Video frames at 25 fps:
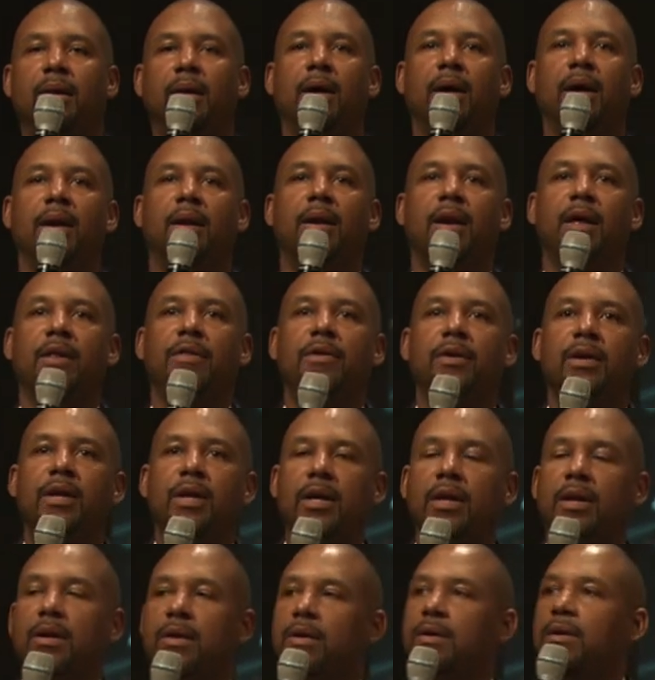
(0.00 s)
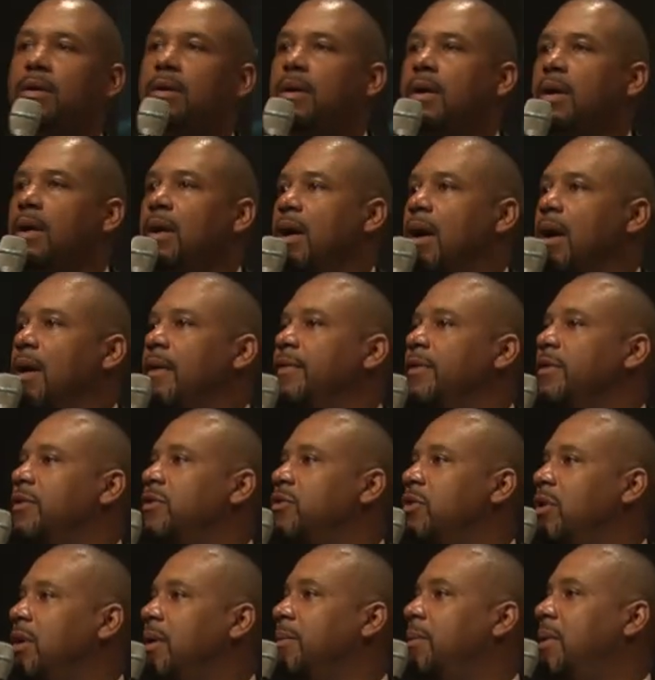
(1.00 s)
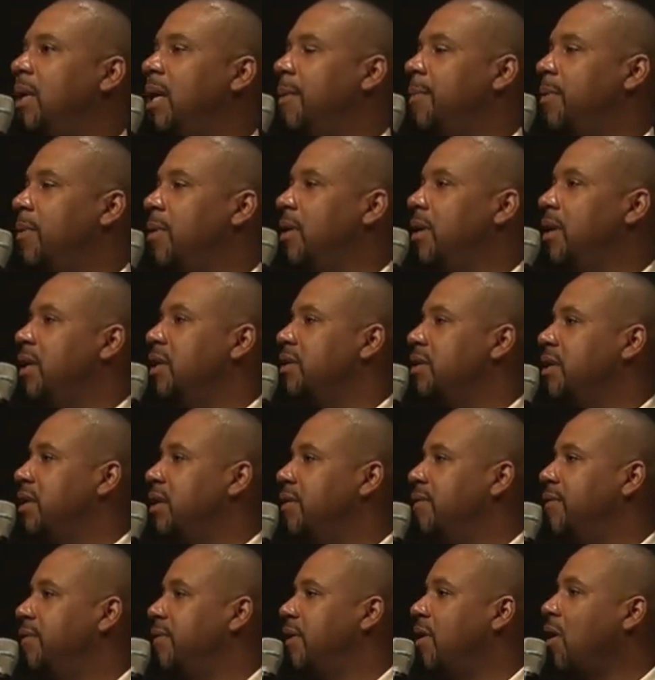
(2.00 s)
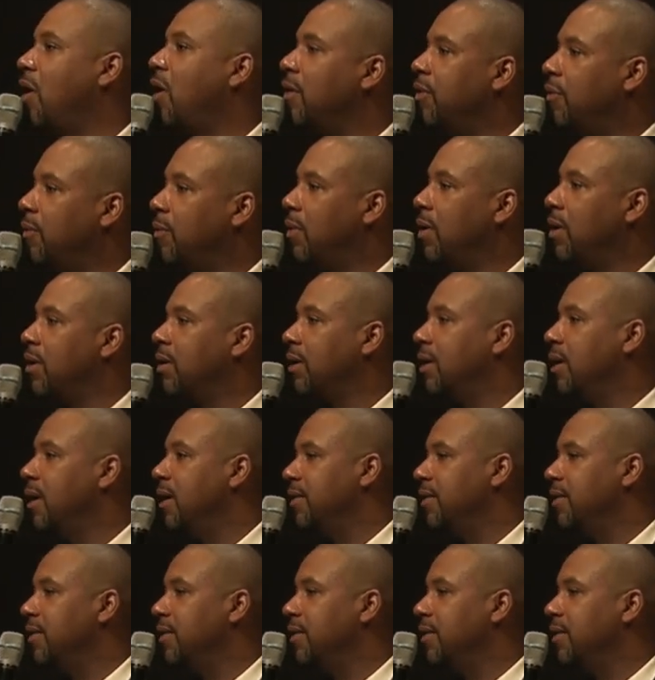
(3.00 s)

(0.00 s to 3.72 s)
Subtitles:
another year of the Dream Keeper Initiative and all the work